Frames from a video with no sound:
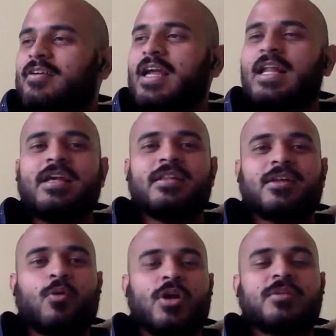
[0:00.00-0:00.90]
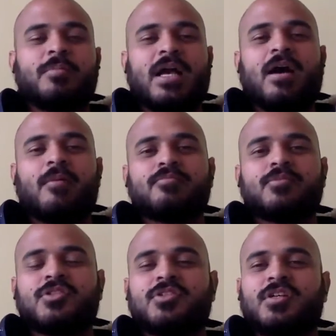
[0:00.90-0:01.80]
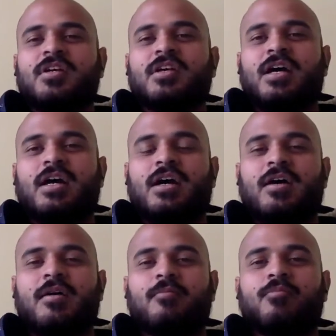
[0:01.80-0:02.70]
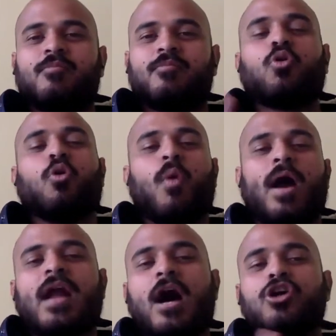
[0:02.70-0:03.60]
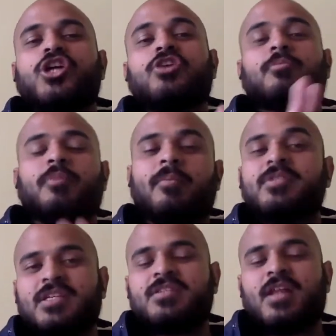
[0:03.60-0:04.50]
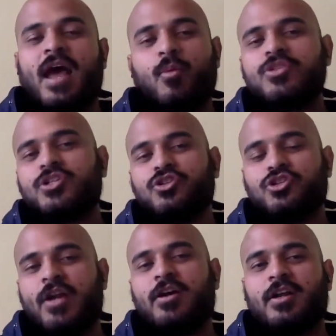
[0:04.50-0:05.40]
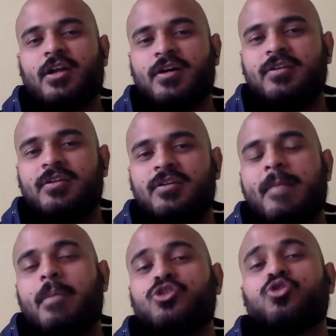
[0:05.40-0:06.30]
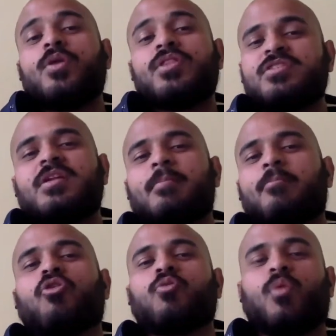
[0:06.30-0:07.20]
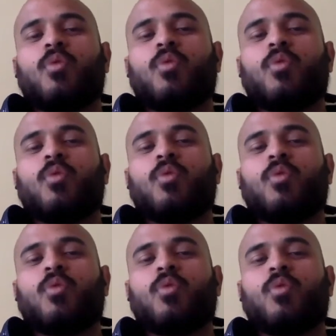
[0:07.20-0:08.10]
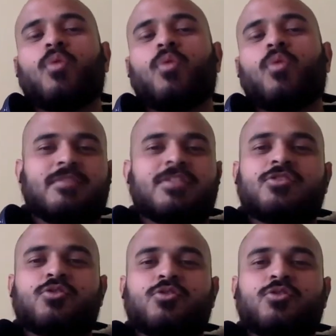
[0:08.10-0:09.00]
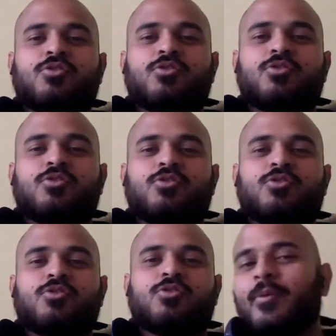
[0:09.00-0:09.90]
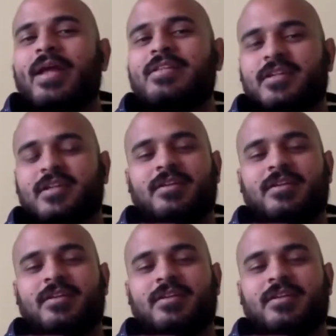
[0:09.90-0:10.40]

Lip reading: really the question becomes, one, how general purpose is the language that you're trying to learn? But two, and this is an important one, and I think it's this is always what I think is maybe